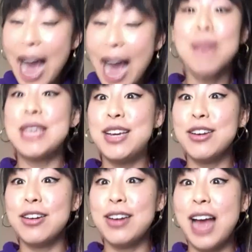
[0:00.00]
I am
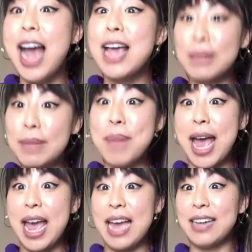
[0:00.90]
here, I am in
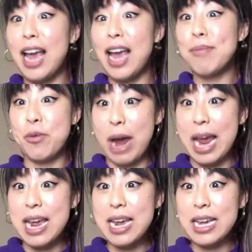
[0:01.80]
bed, I am
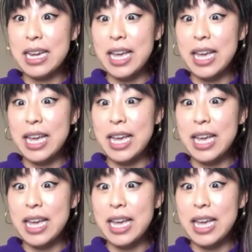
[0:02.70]
awake.